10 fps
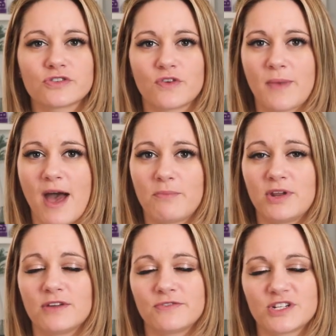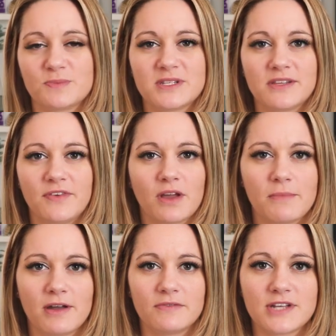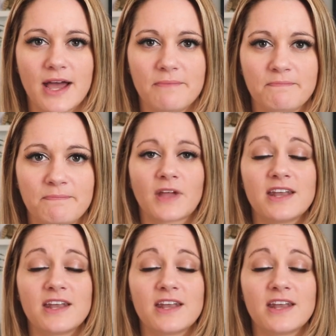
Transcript: from happening for a specific amount of time.